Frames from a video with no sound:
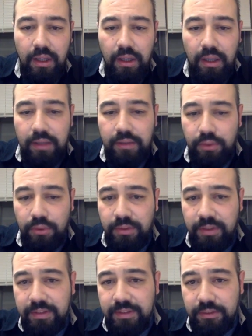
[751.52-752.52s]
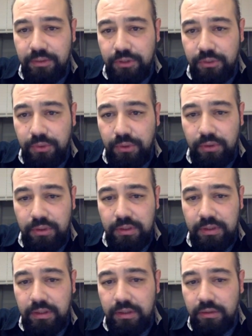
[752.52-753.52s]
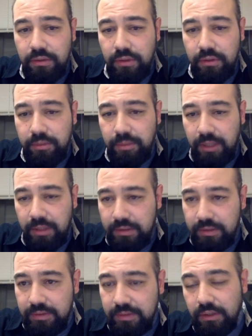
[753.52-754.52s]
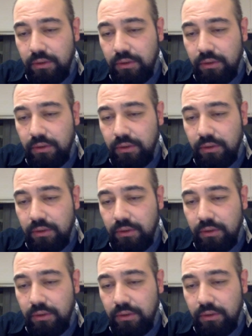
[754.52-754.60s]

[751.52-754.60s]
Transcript: And the context switch, we already talked about this.